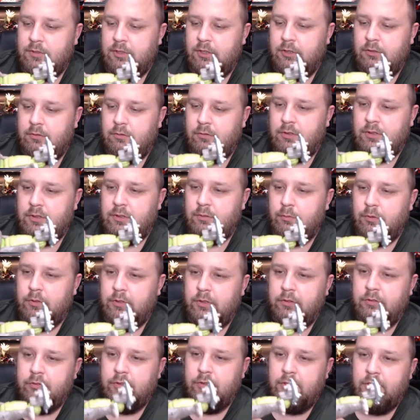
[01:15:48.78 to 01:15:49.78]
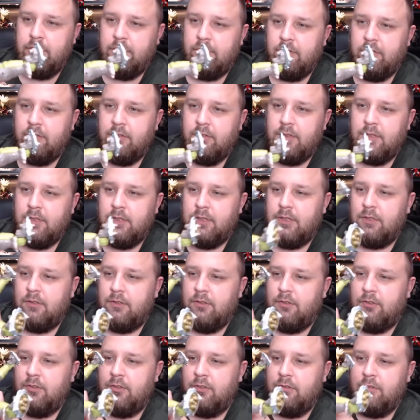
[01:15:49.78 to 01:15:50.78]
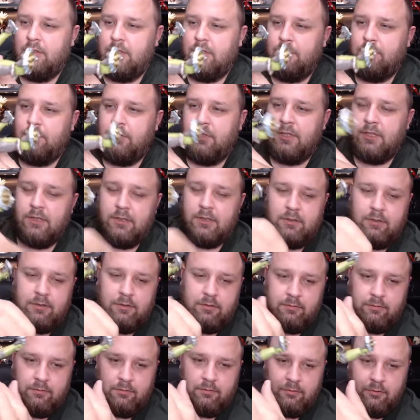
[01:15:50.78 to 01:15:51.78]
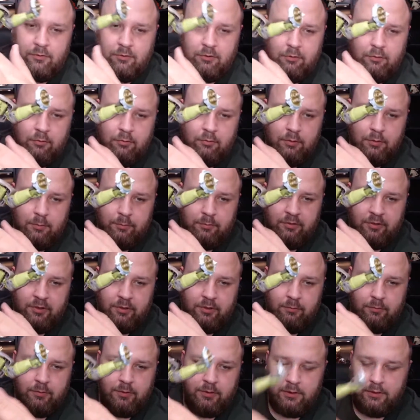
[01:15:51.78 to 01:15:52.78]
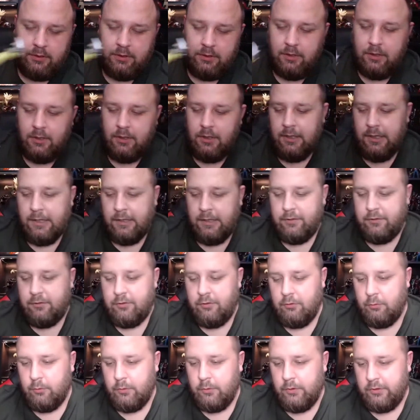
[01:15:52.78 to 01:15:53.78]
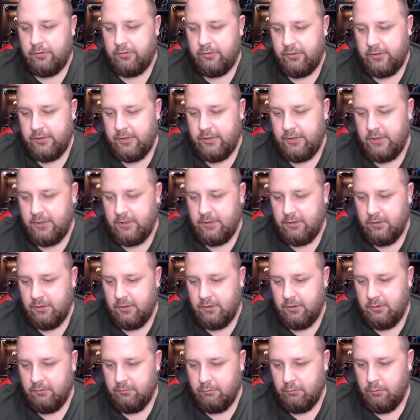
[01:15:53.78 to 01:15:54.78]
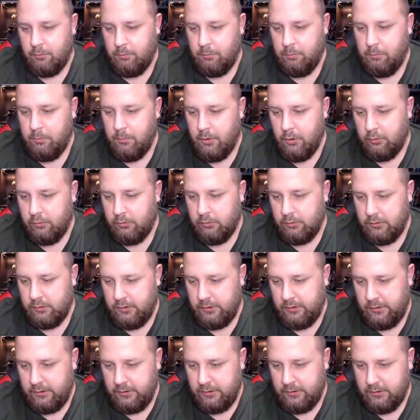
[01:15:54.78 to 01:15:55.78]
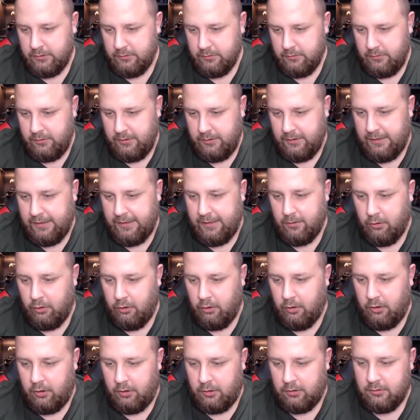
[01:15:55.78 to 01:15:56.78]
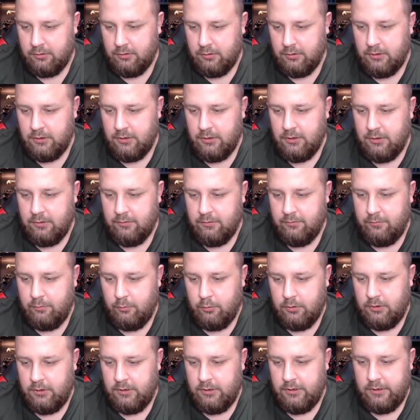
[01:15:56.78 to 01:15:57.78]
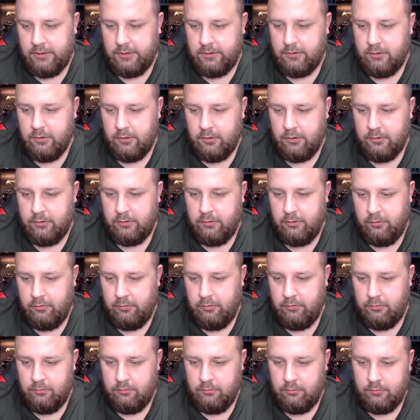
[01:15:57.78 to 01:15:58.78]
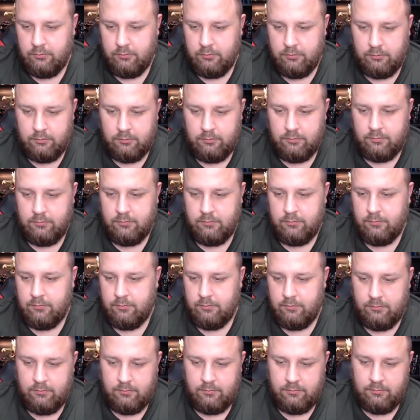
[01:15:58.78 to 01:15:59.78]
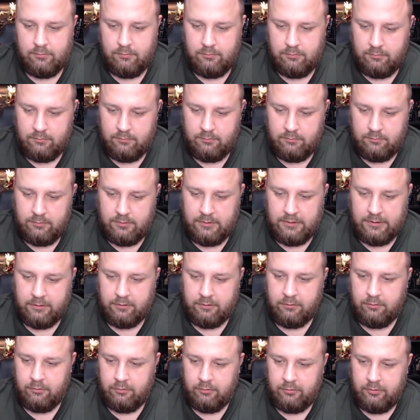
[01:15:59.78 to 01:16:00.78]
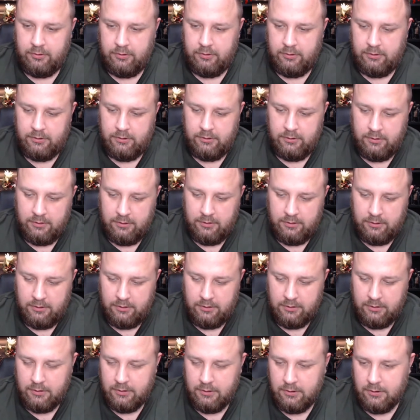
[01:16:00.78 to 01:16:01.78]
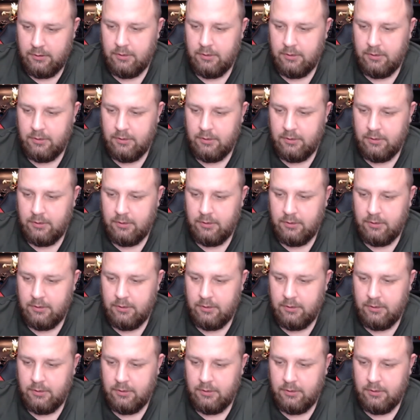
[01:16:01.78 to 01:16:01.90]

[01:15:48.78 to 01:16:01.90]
with his friends. So I'm not too upset with it. I do wish that they had gone remotely at all for like cartoon accuracy in the